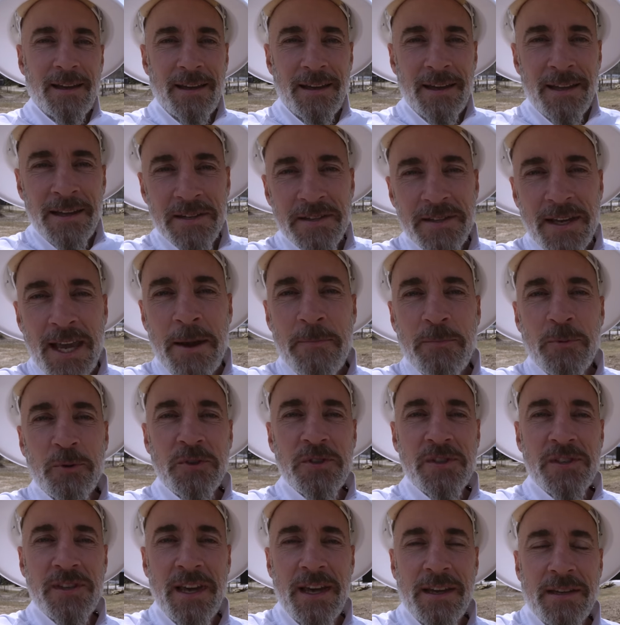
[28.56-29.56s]
It is April
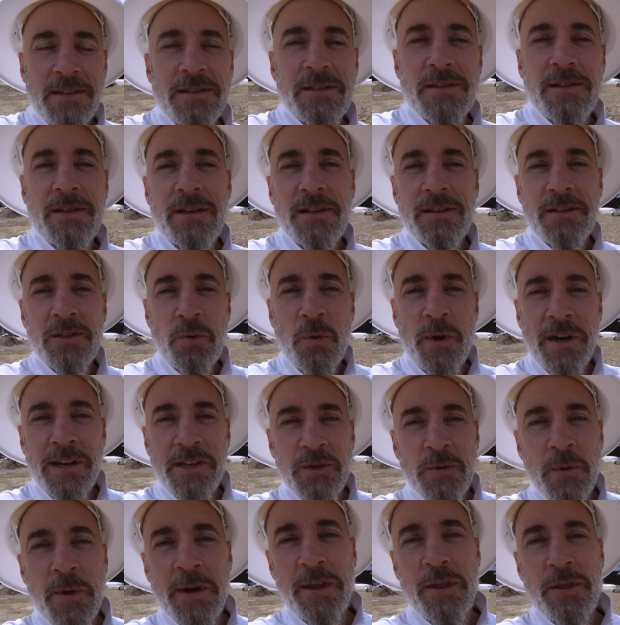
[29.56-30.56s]
sixth, twenty
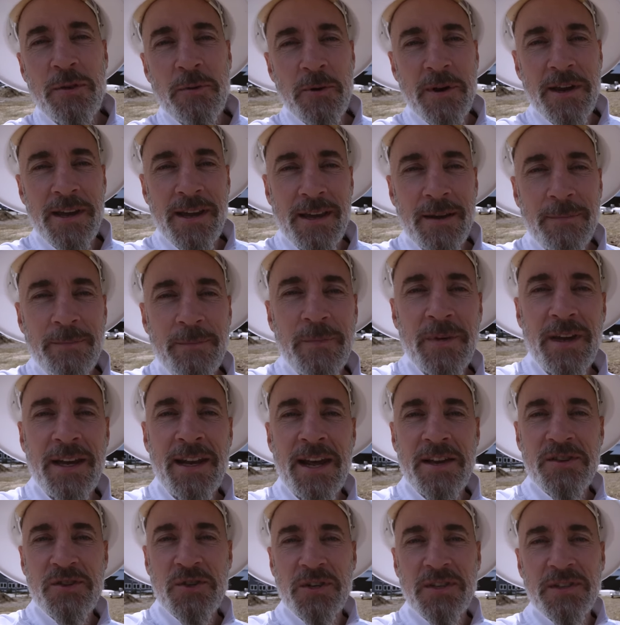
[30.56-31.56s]
twenty-three,
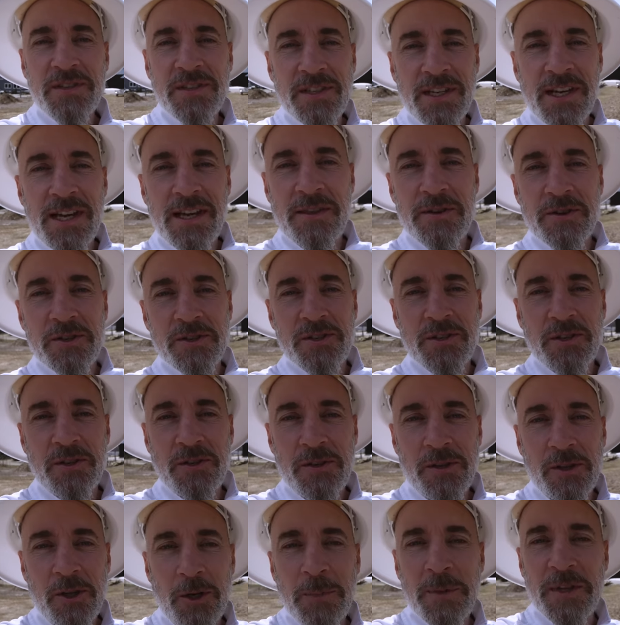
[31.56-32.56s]
and as you can see, there's still a
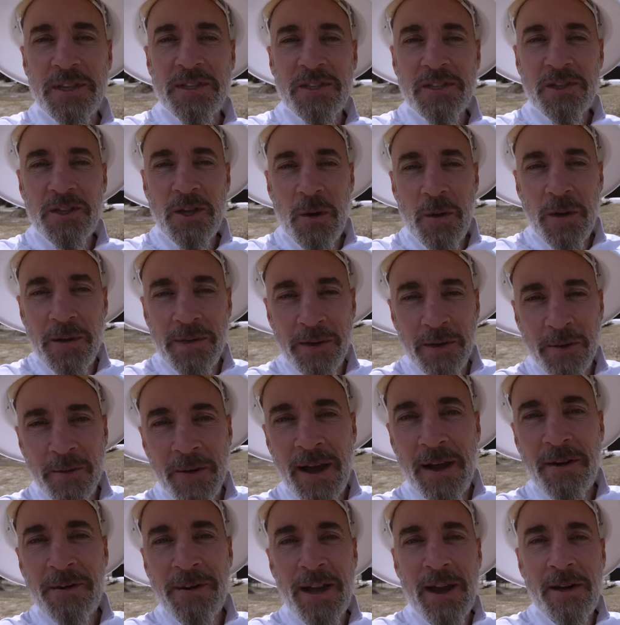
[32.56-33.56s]
little bit of snow on the
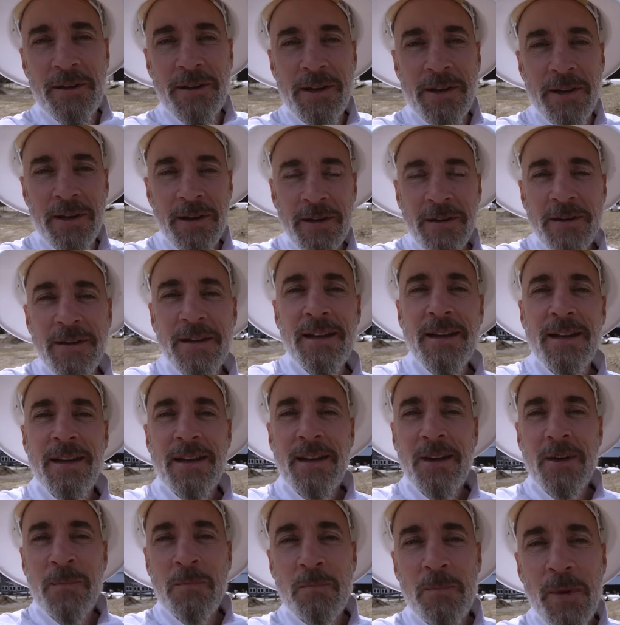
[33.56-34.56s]
ground out here,
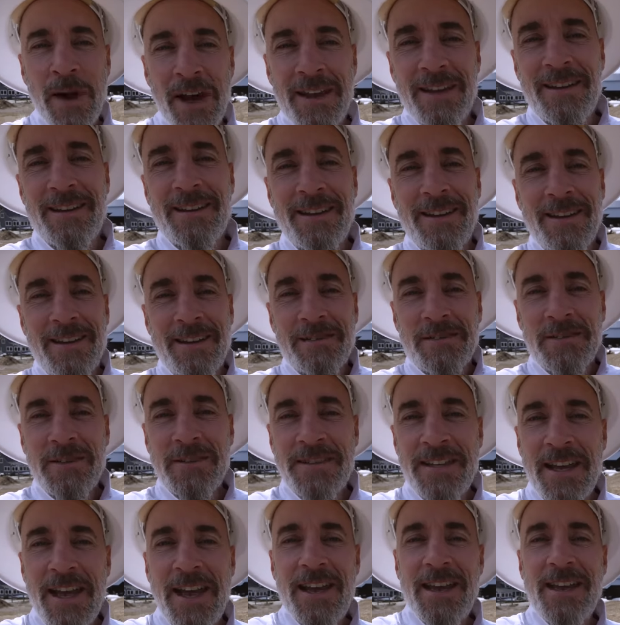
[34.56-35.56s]
but
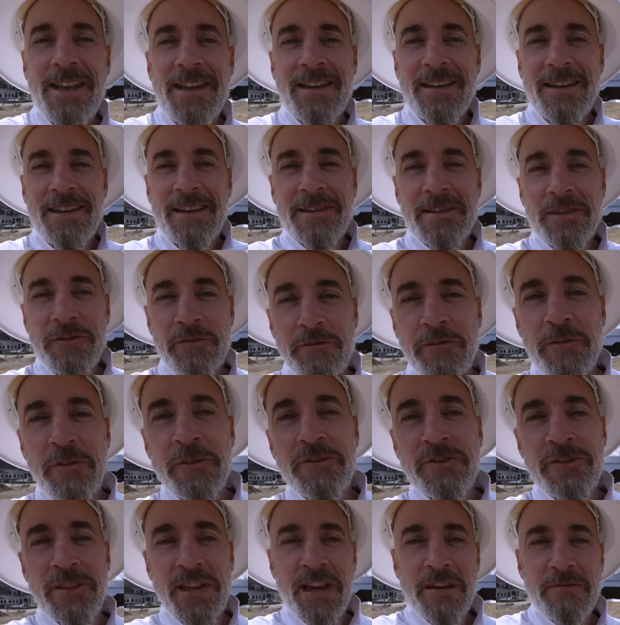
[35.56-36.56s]
today is the
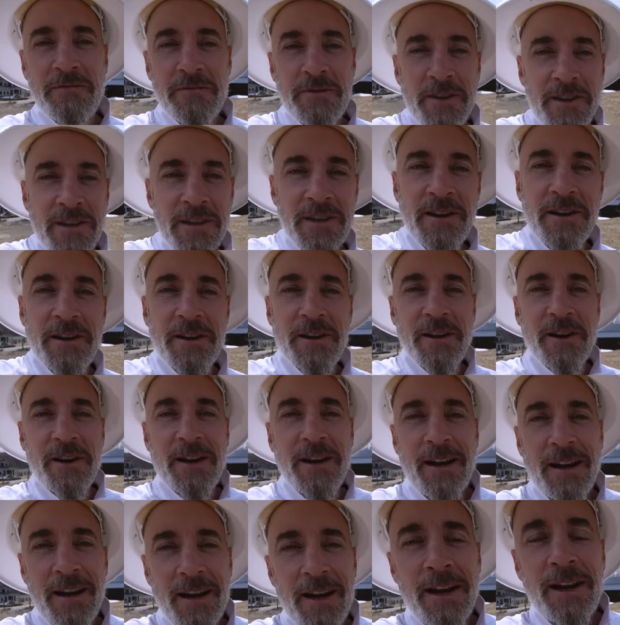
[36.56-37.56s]
first day of the year
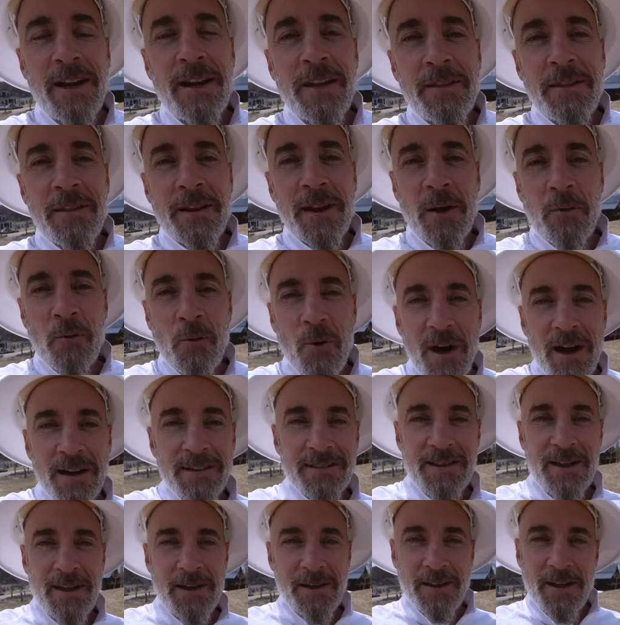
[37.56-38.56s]
that I
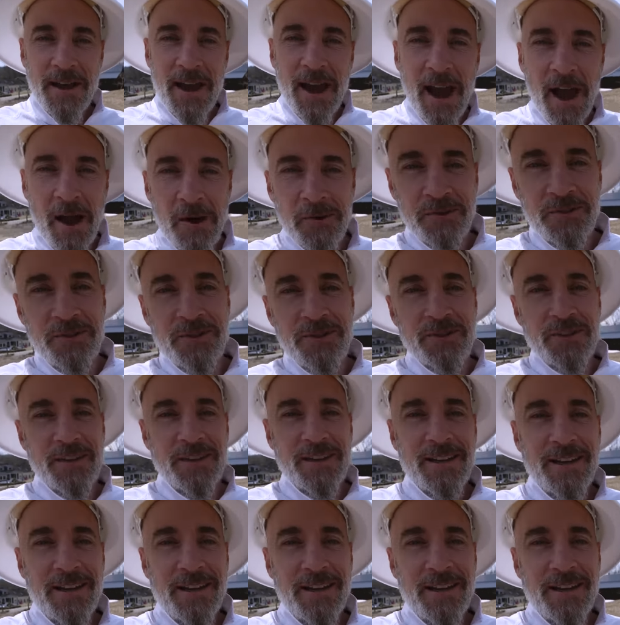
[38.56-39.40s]
walked out of the house